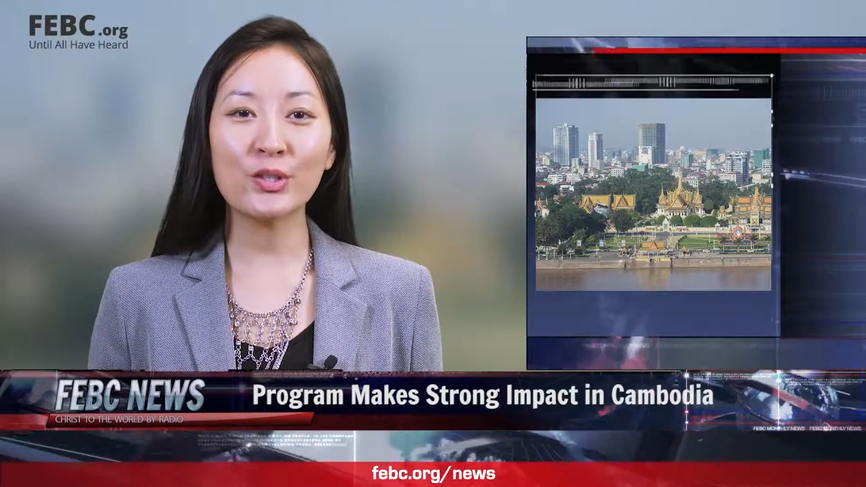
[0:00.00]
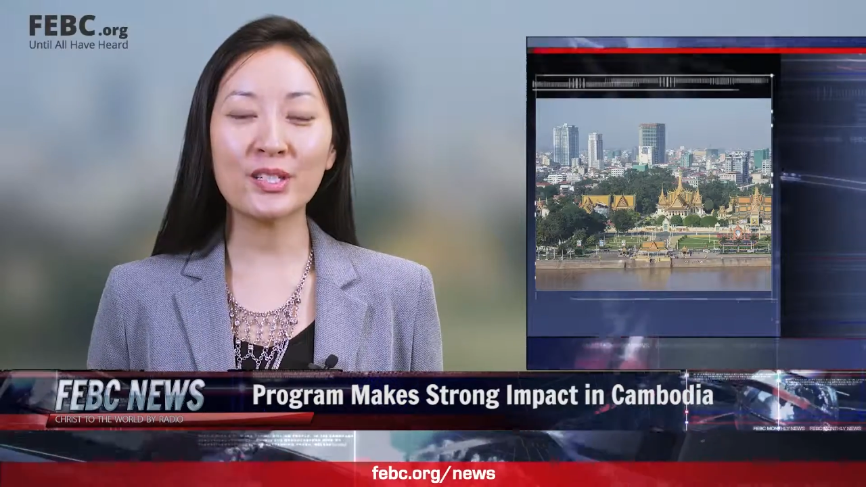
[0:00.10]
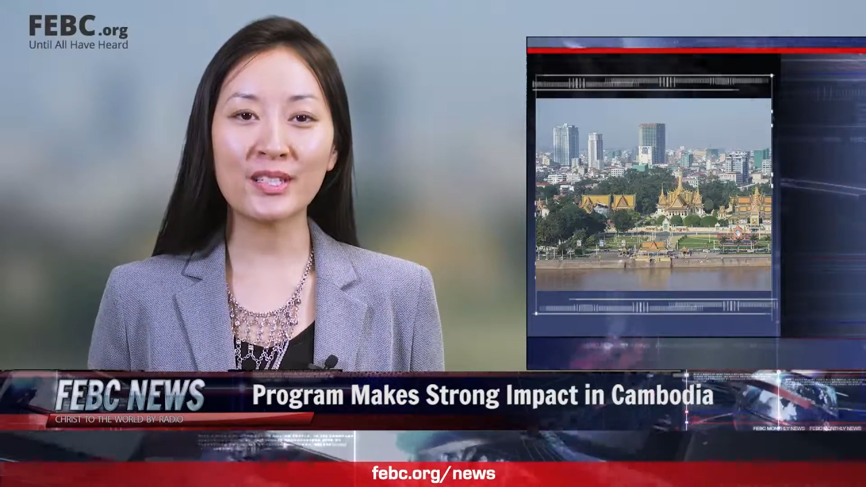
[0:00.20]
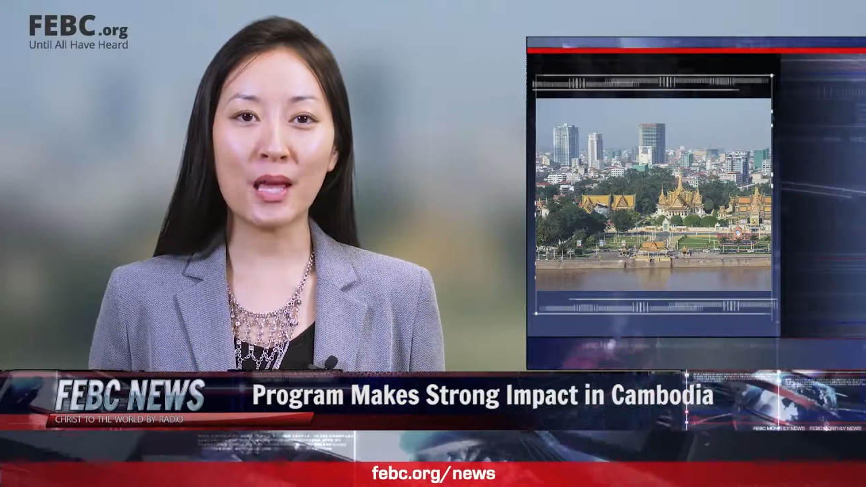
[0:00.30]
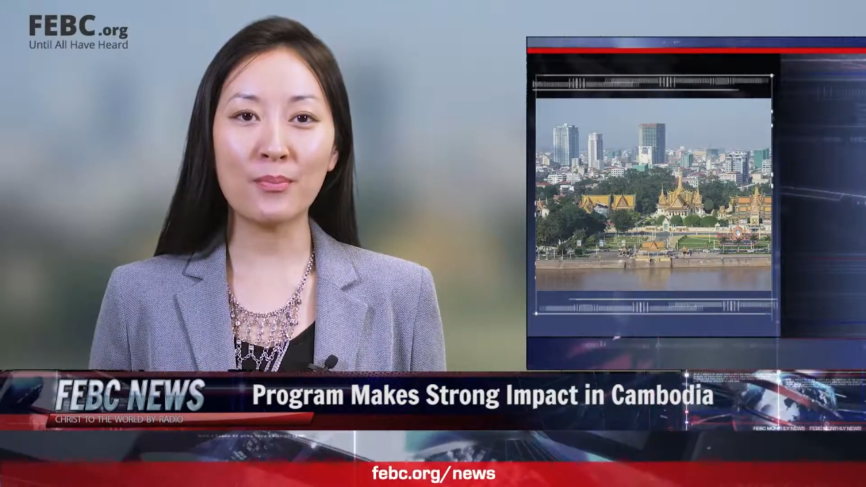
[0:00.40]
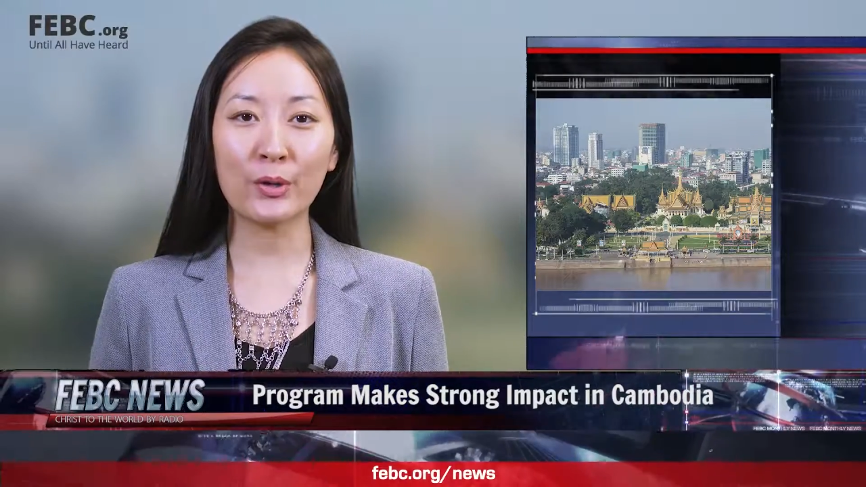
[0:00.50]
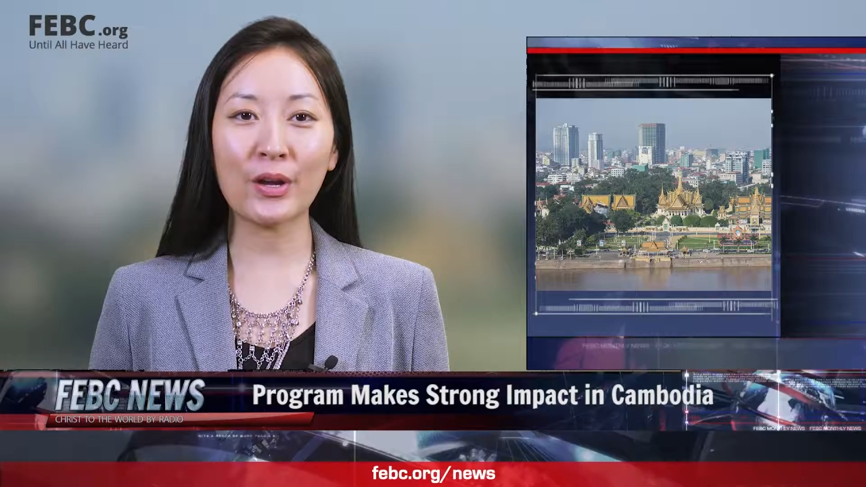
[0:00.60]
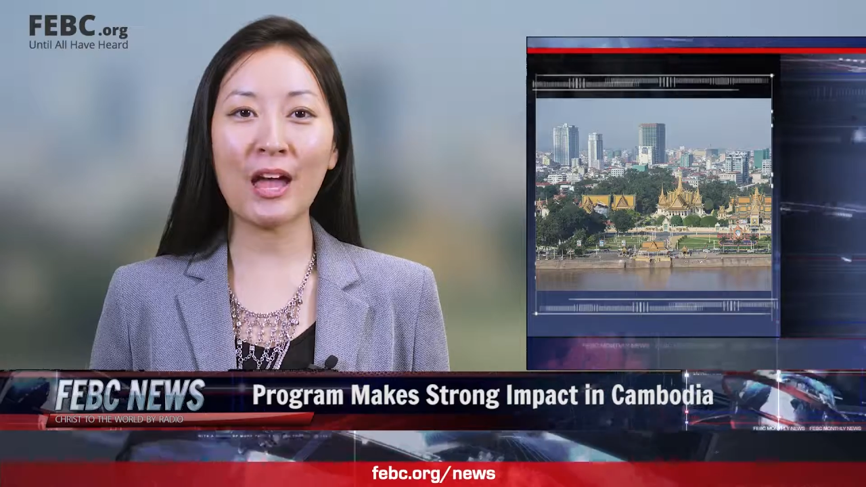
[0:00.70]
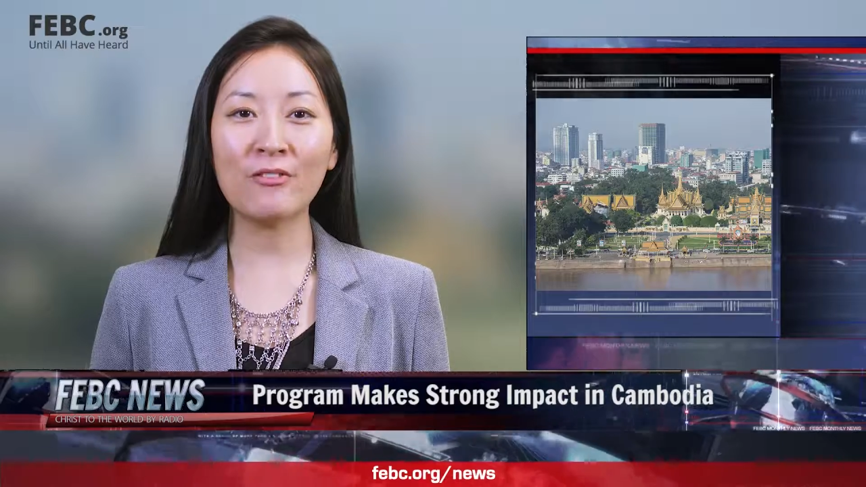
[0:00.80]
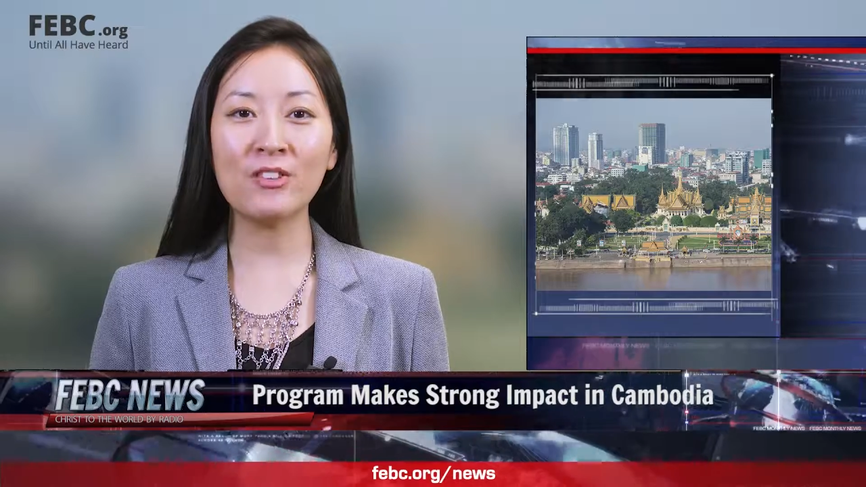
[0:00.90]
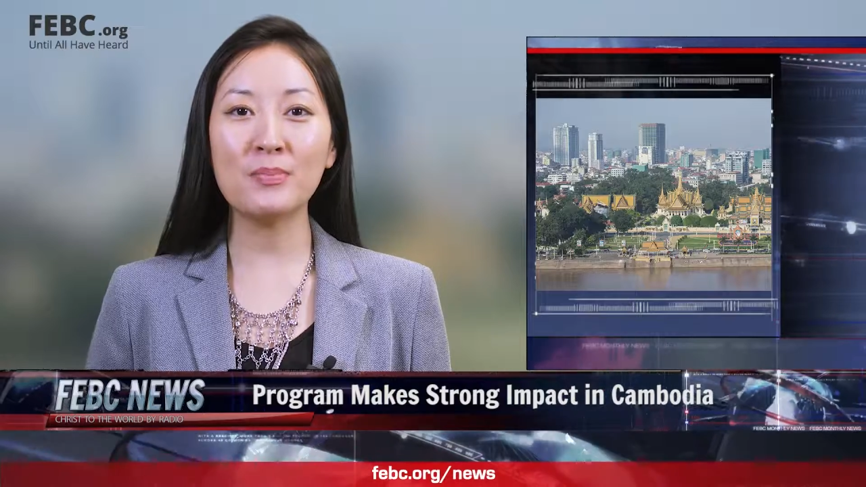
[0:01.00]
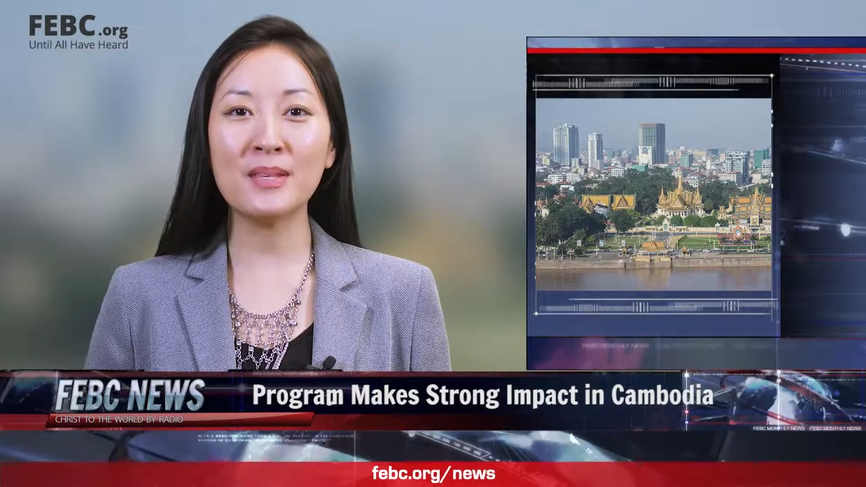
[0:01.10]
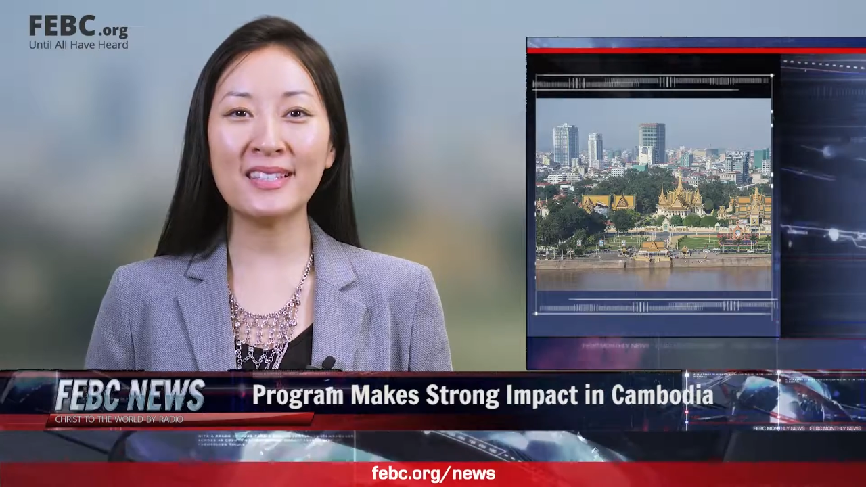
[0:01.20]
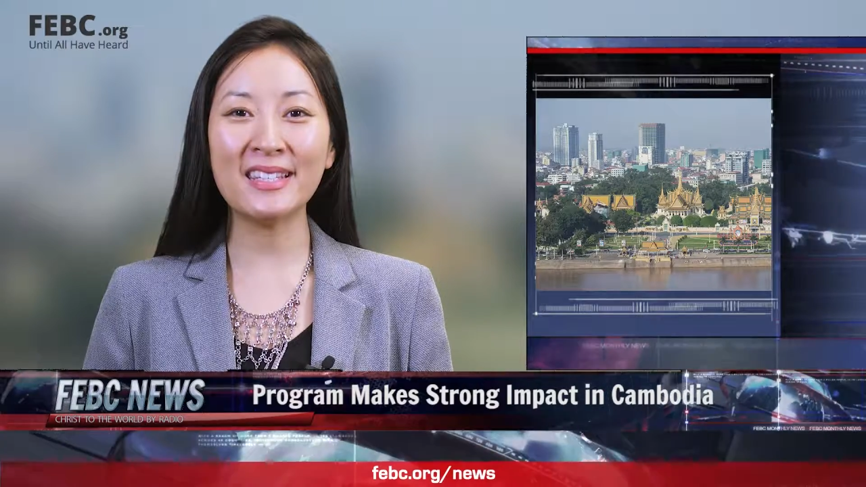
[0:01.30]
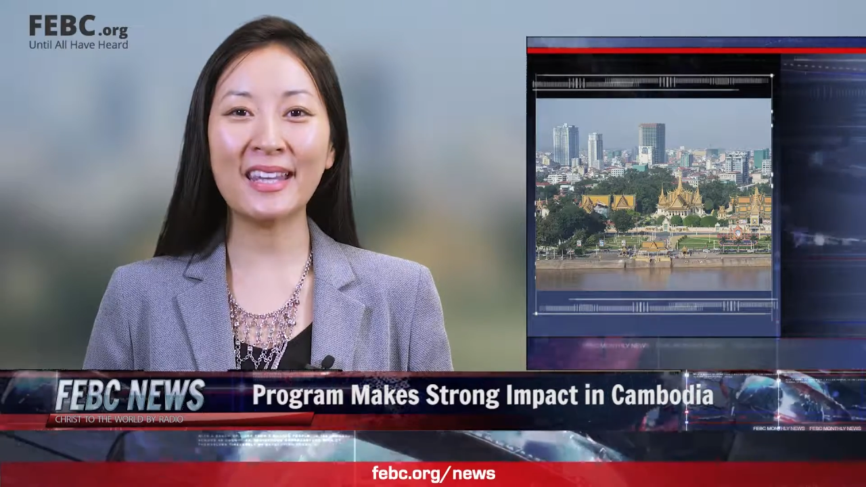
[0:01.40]
year in December,
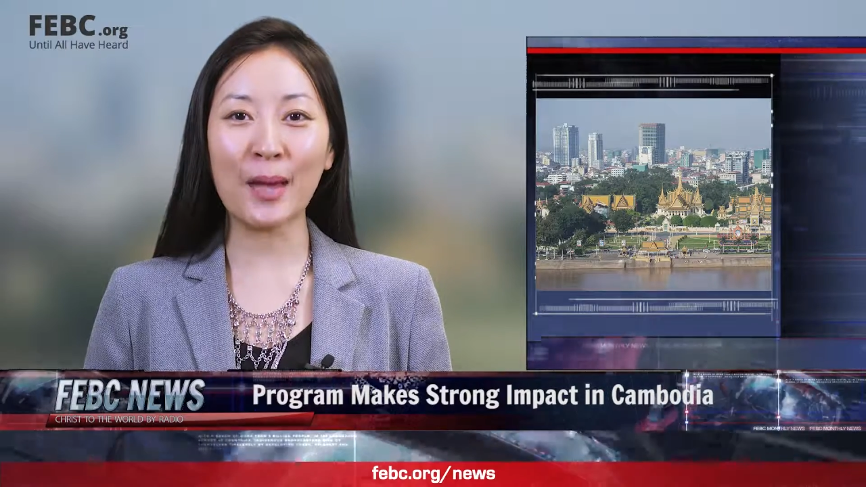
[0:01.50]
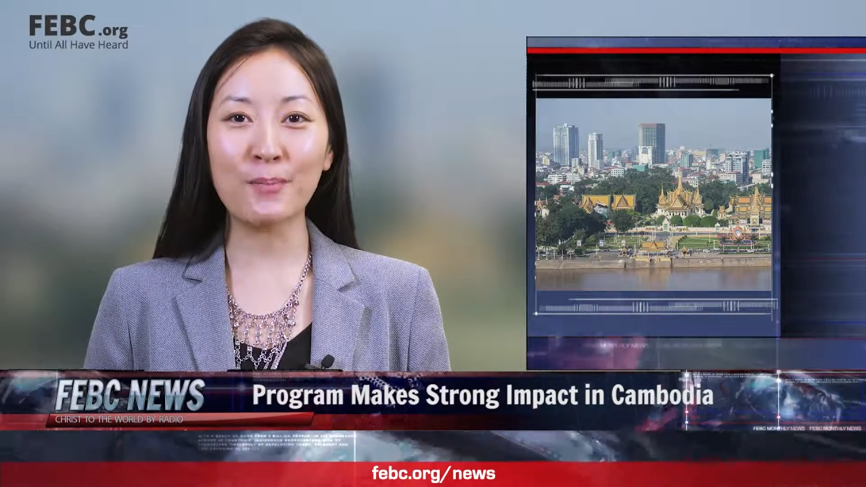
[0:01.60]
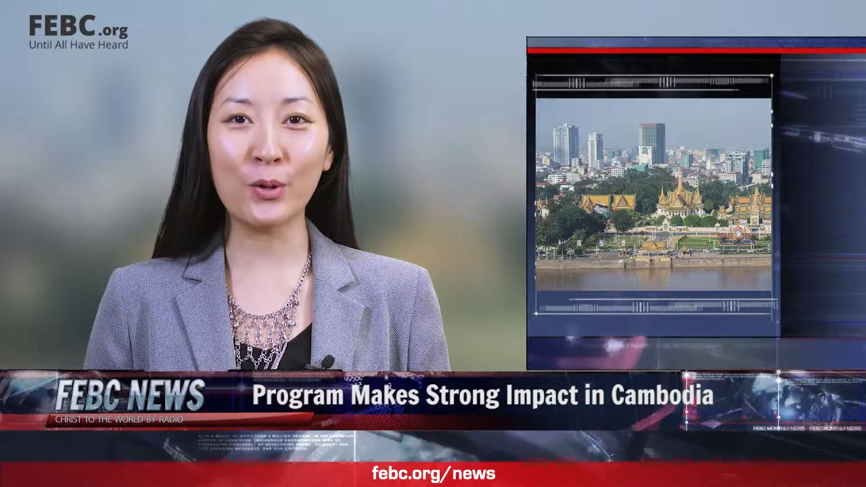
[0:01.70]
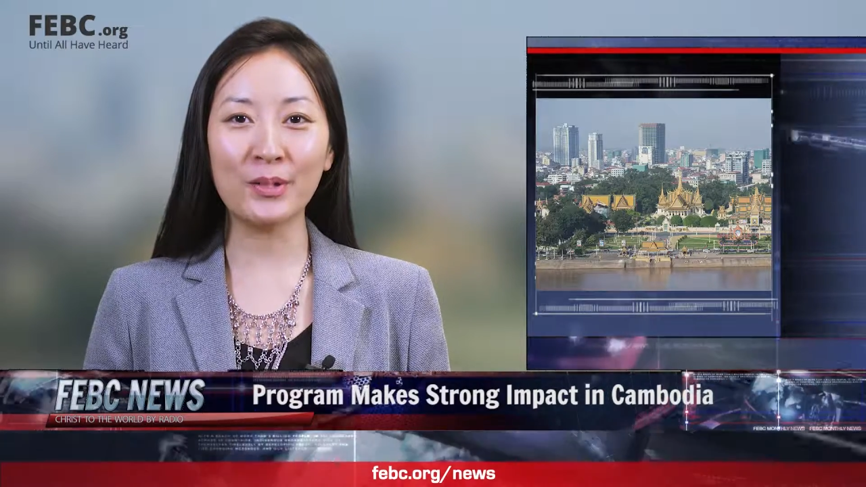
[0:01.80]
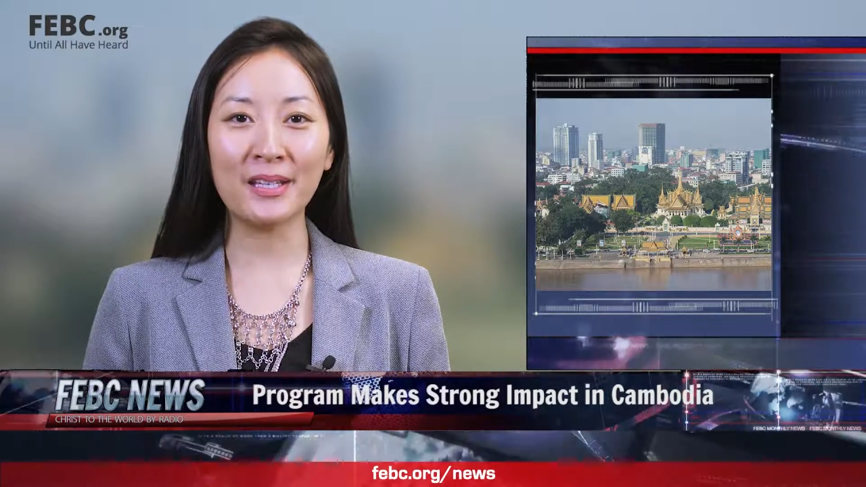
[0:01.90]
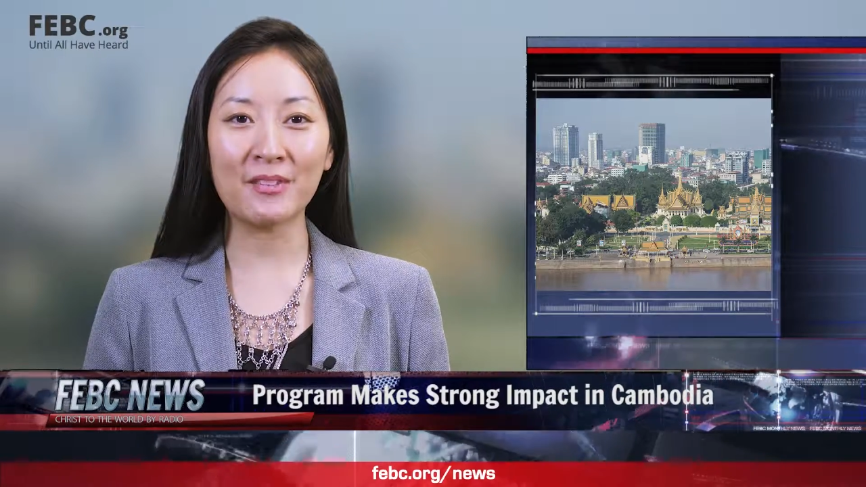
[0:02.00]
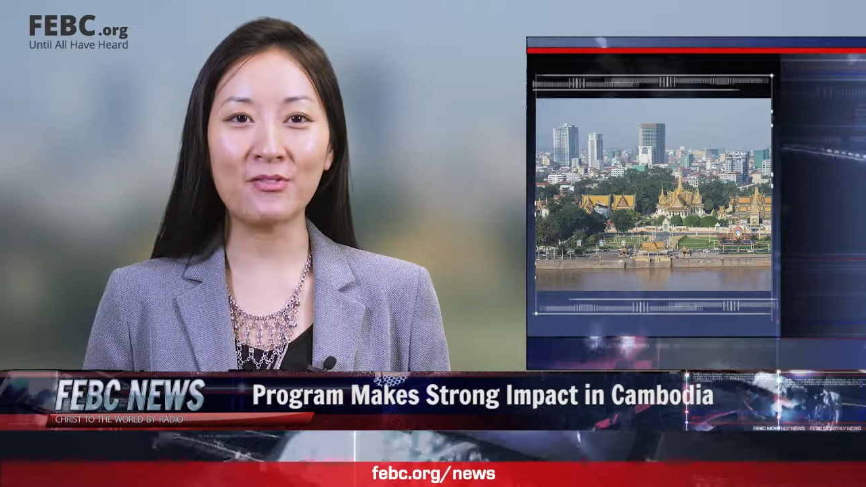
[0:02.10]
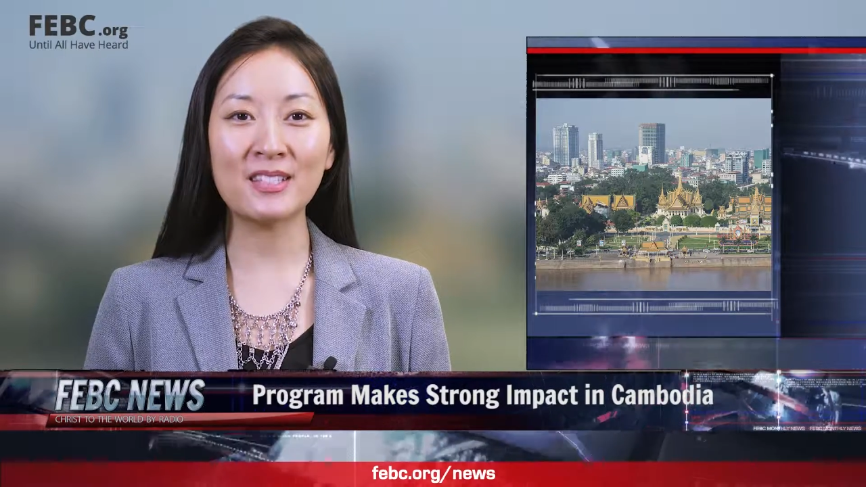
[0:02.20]
FEBC Cambodia